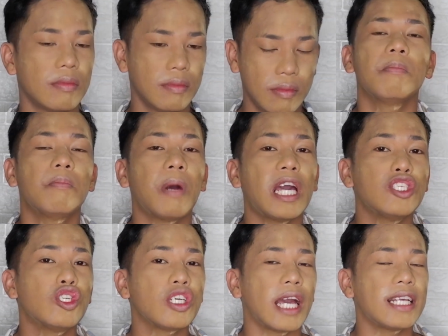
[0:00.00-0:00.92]
And
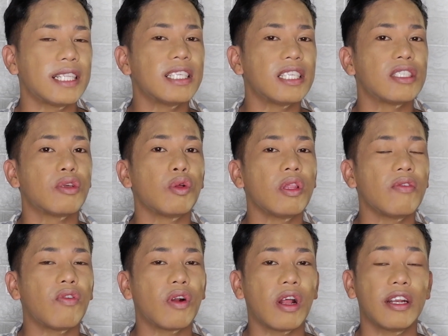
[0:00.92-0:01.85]
mind you guys, this is
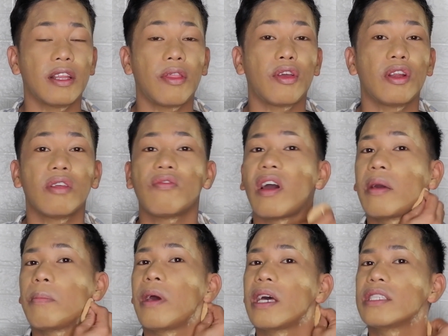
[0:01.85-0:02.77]
only
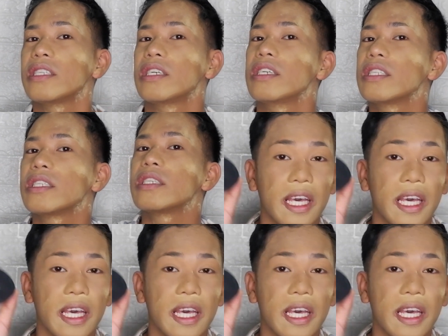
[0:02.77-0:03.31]
435 pesos.